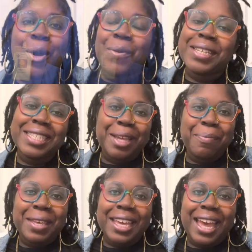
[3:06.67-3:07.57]
What's up,
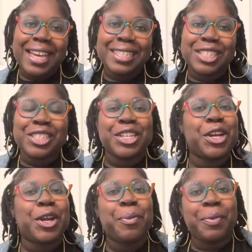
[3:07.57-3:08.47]
you guys? It's your
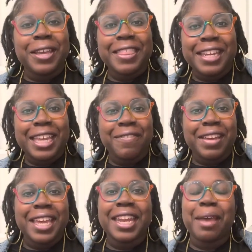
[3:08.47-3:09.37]
girl, Bree the
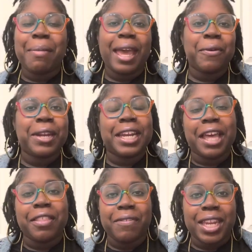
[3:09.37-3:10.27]
Diva, and I'm back with
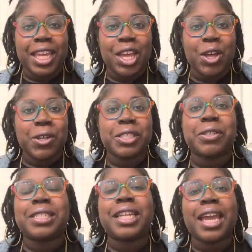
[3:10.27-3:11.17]
another video. So
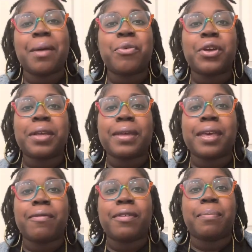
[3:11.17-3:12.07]
today, I'm going to
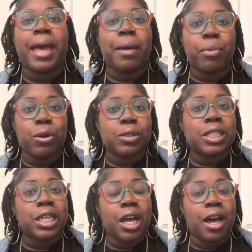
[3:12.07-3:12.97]
give you my pros
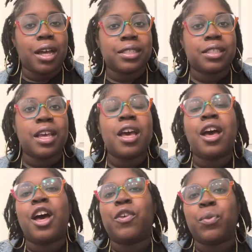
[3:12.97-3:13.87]
and cons
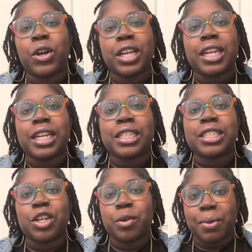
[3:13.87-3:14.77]
of working in the
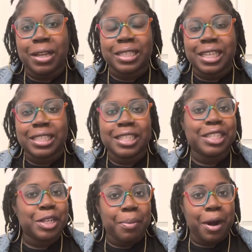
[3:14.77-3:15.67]
sterile processing
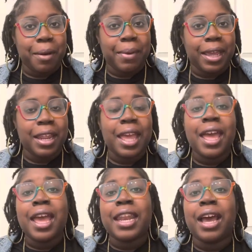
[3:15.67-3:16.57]
department.
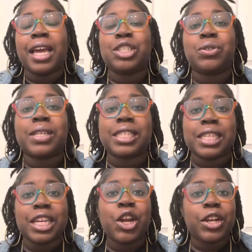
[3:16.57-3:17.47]
Now, as you can
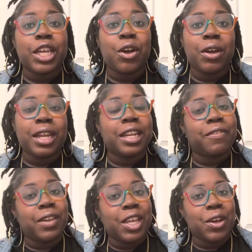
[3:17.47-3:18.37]
see early on in the
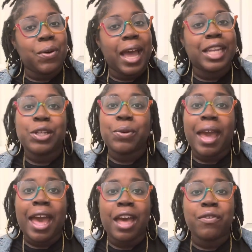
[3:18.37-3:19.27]
video, I do
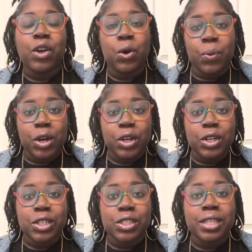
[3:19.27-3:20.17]
have
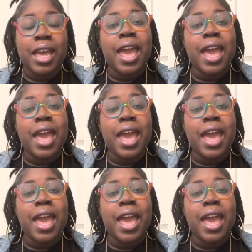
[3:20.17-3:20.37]
co-workers.